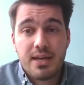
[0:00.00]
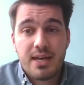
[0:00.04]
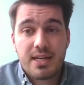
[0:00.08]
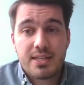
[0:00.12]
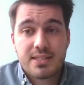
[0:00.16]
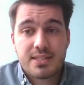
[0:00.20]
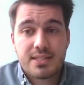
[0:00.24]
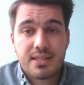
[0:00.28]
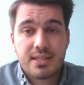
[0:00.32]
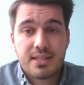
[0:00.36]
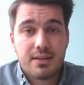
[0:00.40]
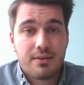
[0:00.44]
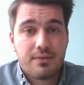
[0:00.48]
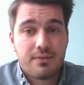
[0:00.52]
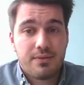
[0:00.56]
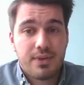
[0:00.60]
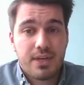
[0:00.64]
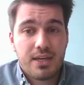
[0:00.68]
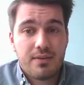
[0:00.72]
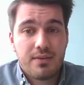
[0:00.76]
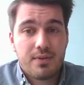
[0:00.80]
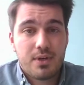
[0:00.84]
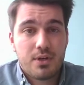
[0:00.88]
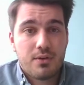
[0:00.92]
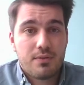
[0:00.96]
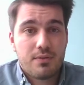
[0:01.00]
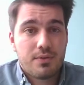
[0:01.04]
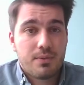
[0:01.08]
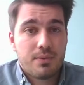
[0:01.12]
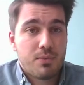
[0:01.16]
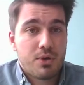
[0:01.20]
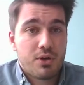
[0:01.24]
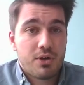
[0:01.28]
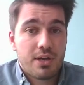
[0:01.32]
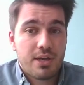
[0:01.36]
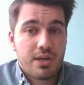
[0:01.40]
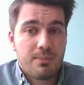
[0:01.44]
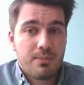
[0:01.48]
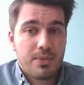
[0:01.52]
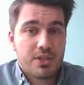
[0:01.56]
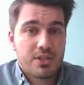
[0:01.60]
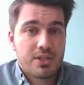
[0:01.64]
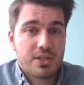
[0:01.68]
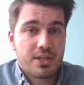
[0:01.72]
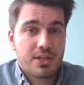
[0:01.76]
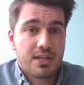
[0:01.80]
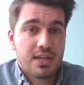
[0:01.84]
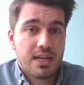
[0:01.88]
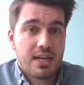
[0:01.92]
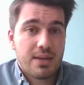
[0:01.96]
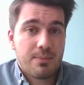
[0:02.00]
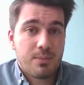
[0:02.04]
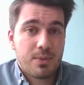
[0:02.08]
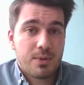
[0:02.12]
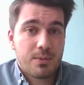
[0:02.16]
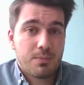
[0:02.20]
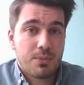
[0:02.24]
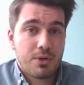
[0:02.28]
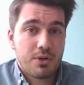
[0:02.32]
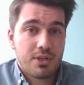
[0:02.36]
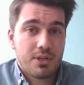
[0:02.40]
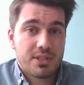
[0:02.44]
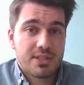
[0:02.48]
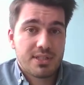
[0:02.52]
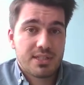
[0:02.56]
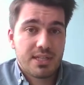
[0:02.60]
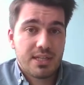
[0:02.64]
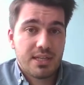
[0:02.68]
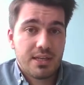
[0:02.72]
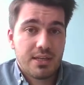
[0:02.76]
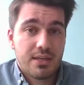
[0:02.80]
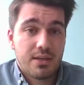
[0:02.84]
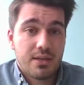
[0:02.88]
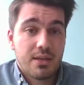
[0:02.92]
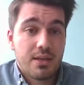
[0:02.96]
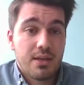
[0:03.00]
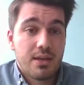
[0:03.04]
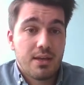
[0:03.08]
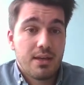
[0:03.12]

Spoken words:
are still in favor of a more ambitious climate policy.